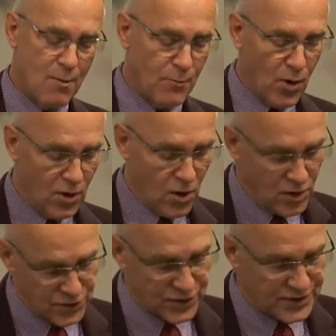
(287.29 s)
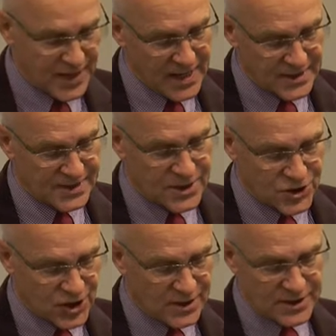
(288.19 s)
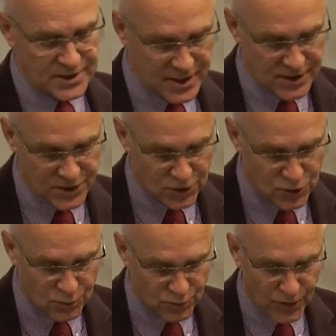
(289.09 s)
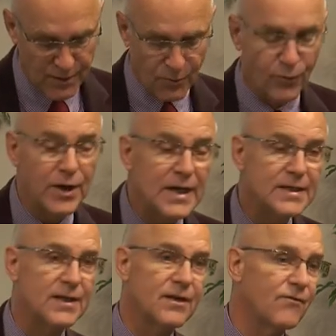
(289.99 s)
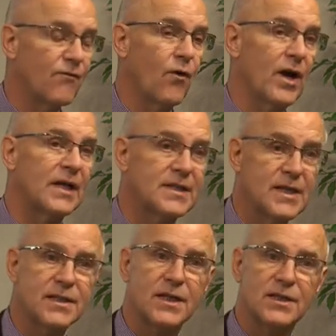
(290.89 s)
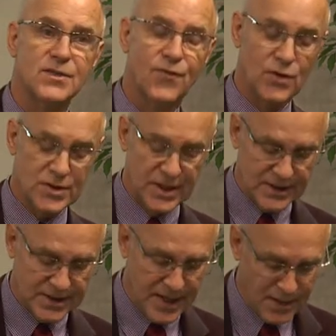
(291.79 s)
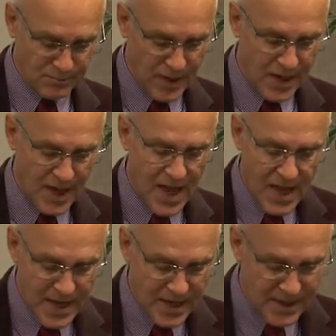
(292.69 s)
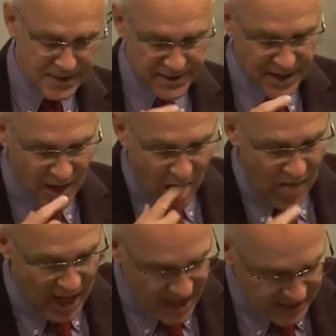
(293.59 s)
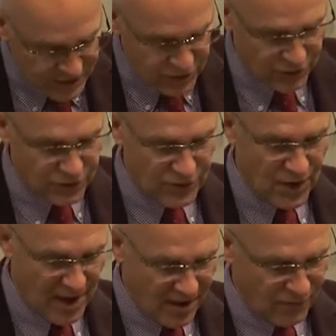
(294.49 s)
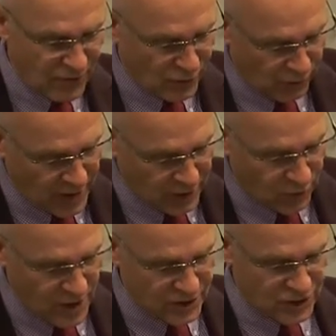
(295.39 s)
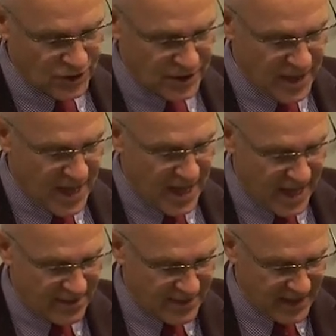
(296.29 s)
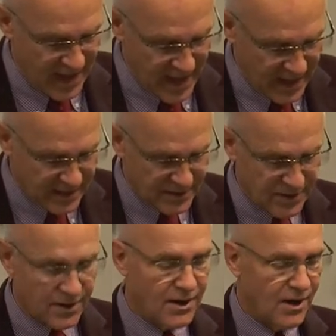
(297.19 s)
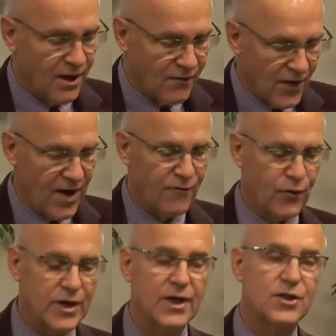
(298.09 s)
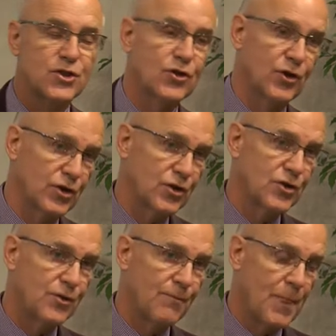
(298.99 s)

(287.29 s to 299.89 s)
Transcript: Paul also states that Jesus is the supreme reason for existence, verse 16b. He is the answer to every great question and the end of every search.